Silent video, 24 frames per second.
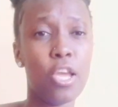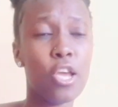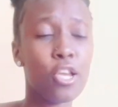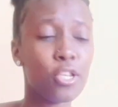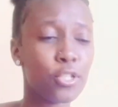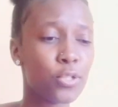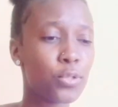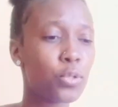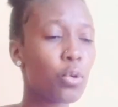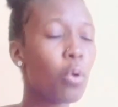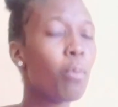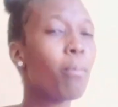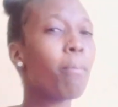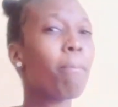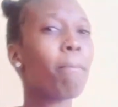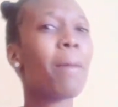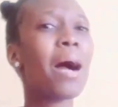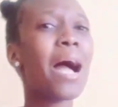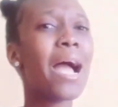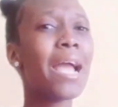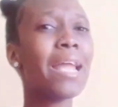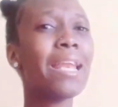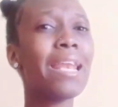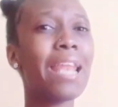So
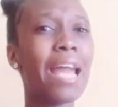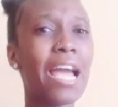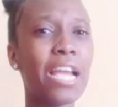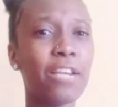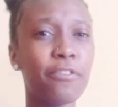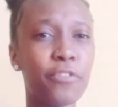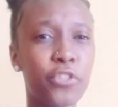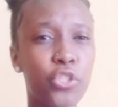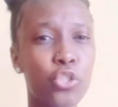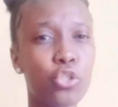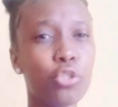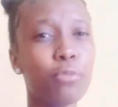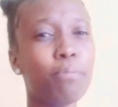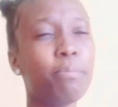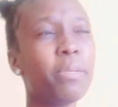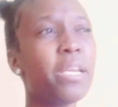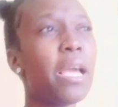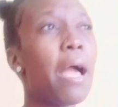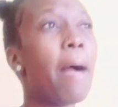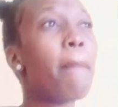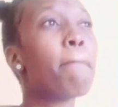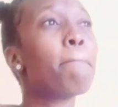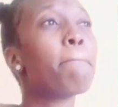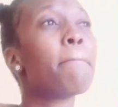my life should
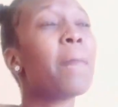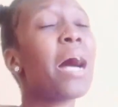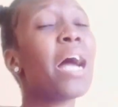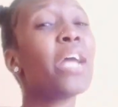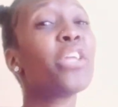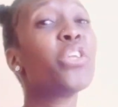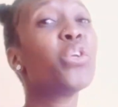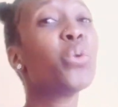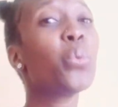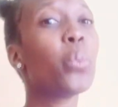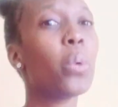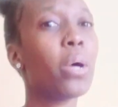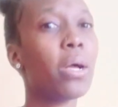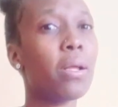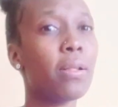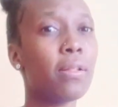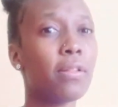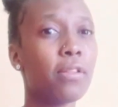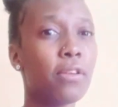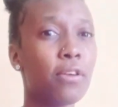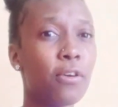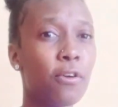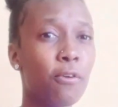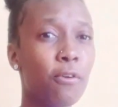be a manual
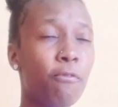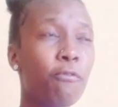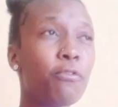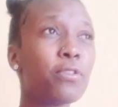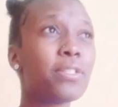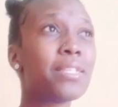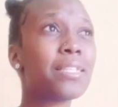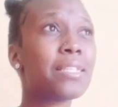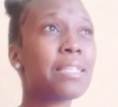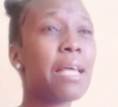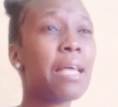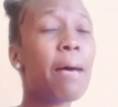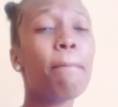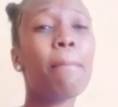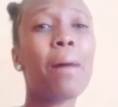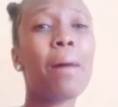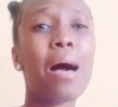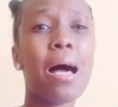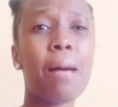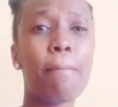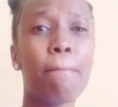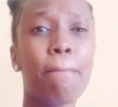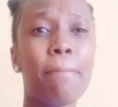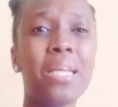for
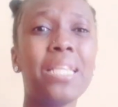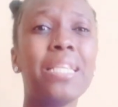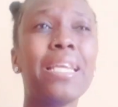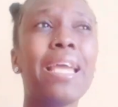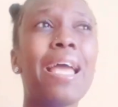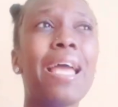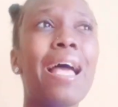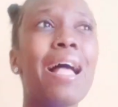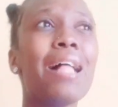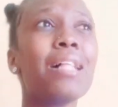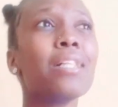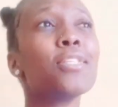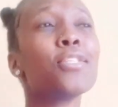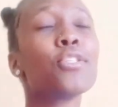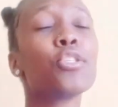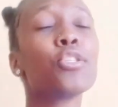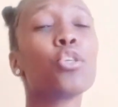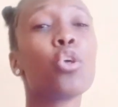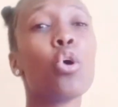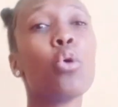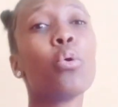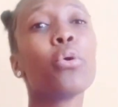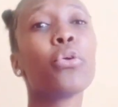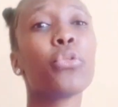somebody else
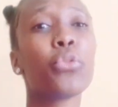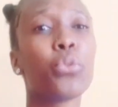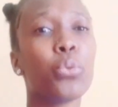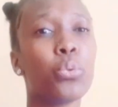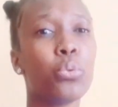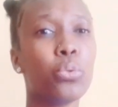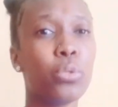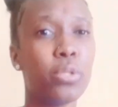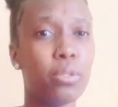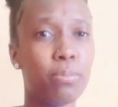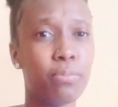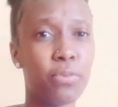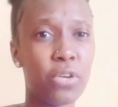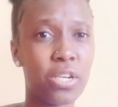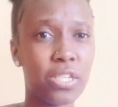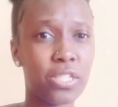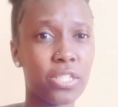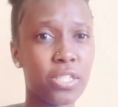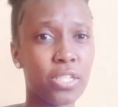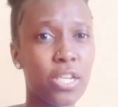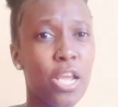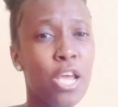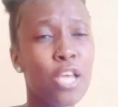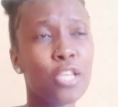going through
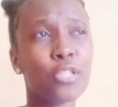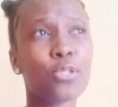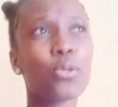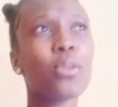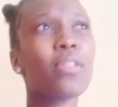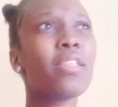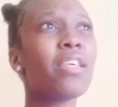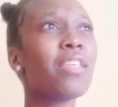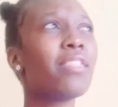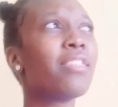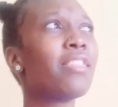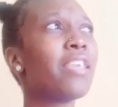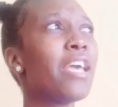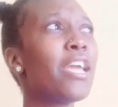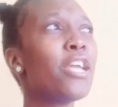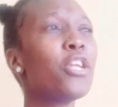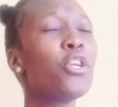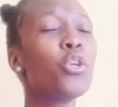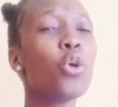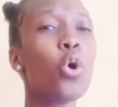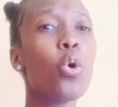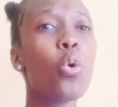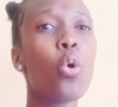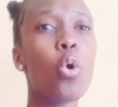depression, so that they
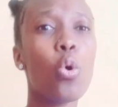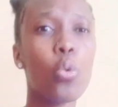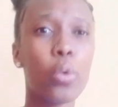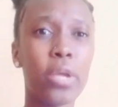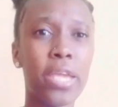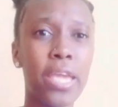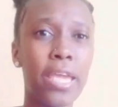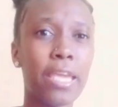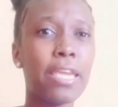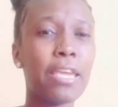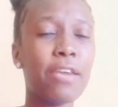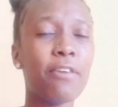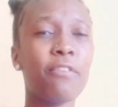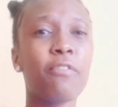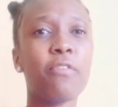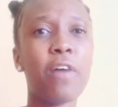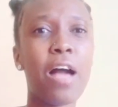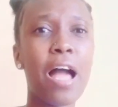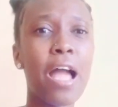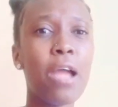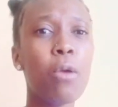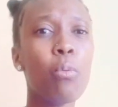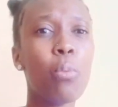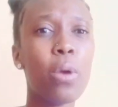know, okay, if
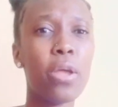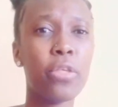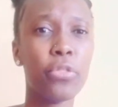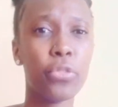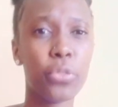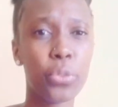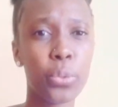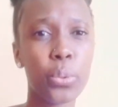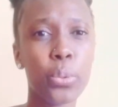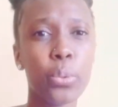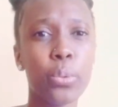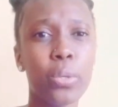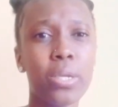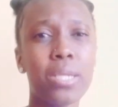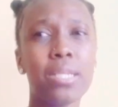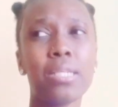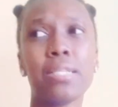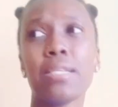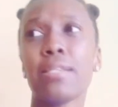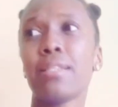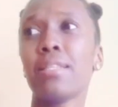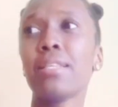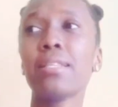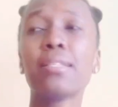I went through
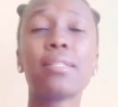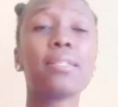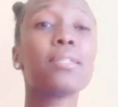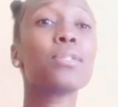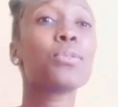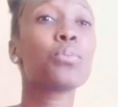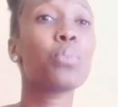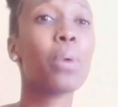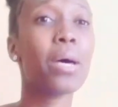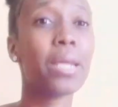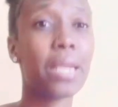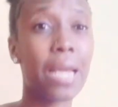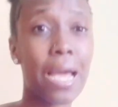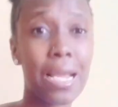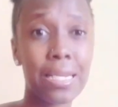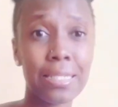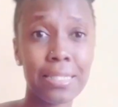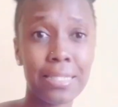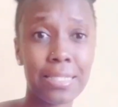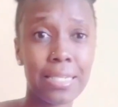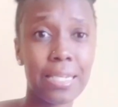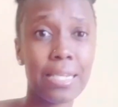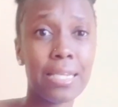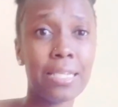it, this is what I
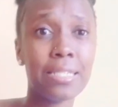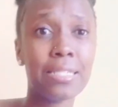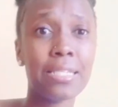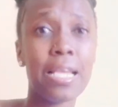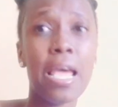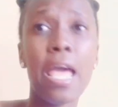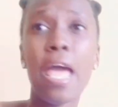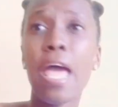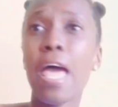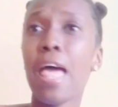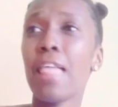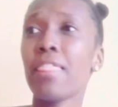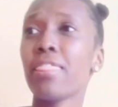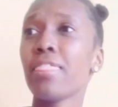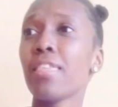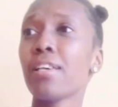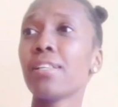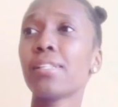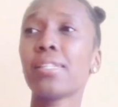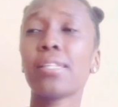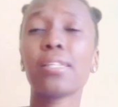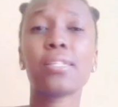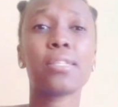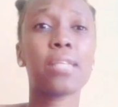did and
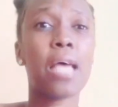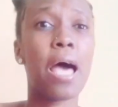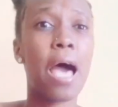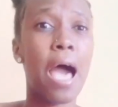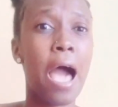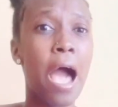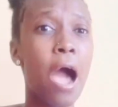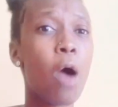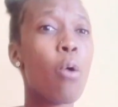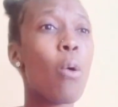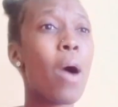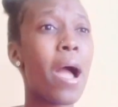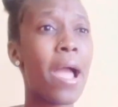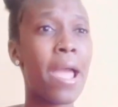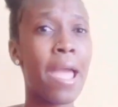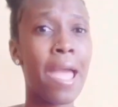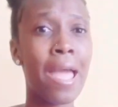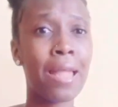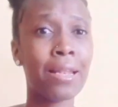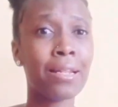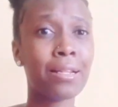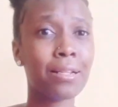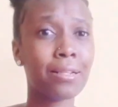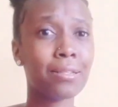this is how I
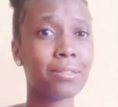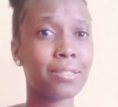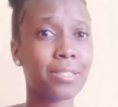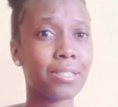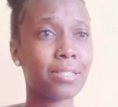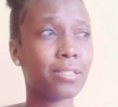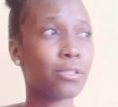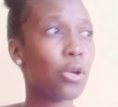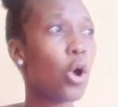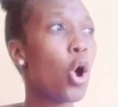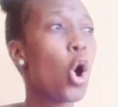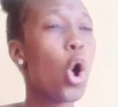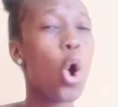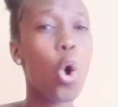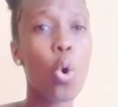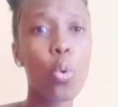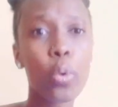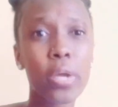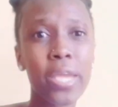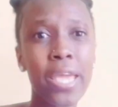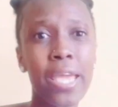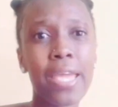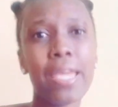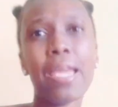handled it.
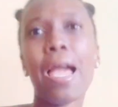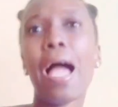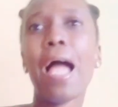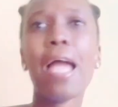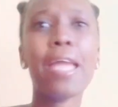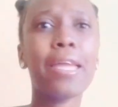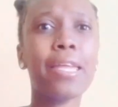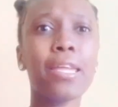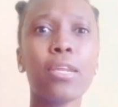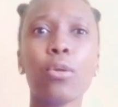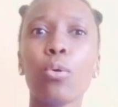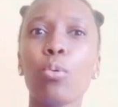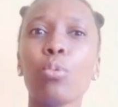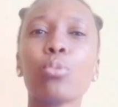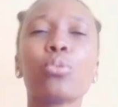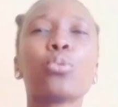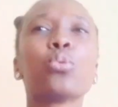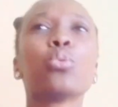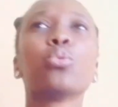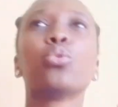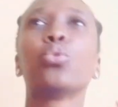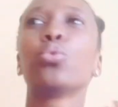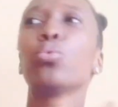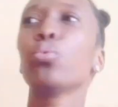Okay, I can
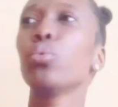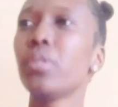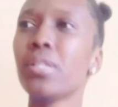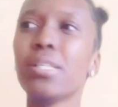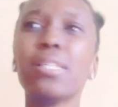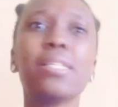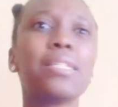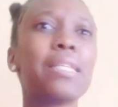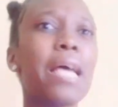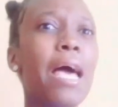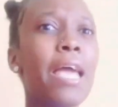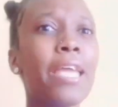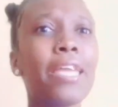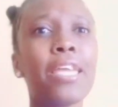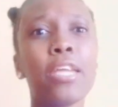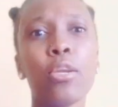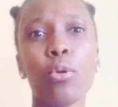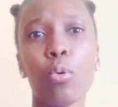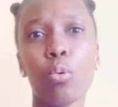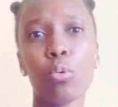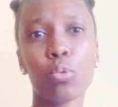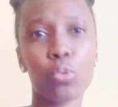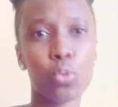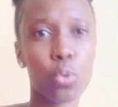also do this, I can
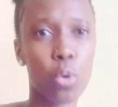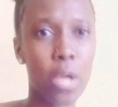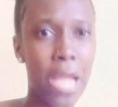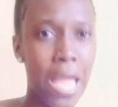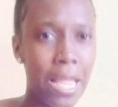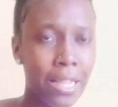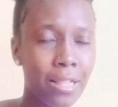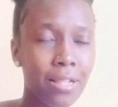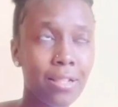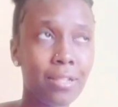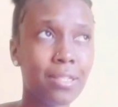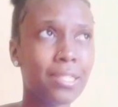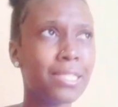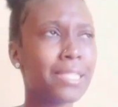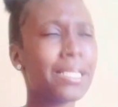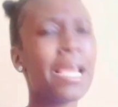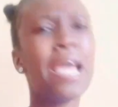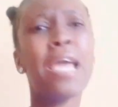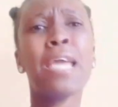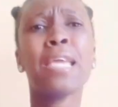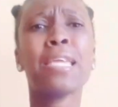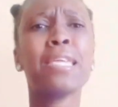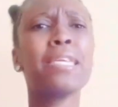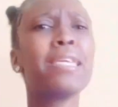also handle it.
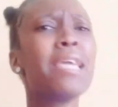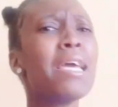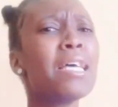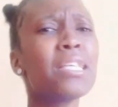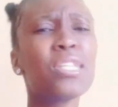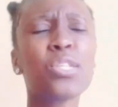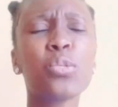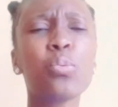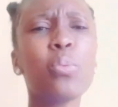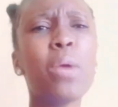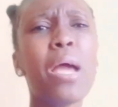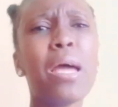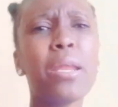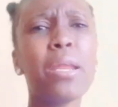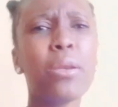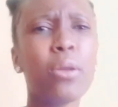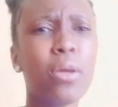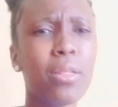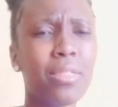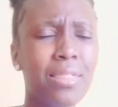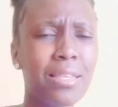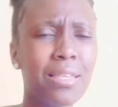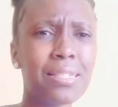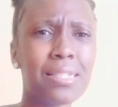Yes, we are
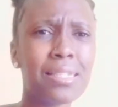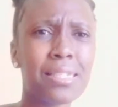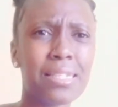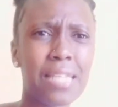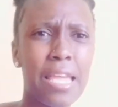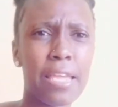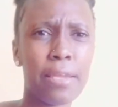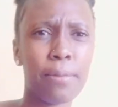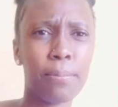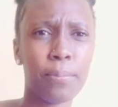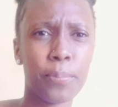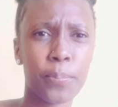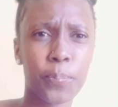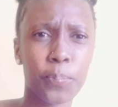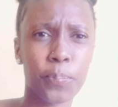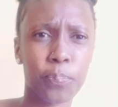not the same.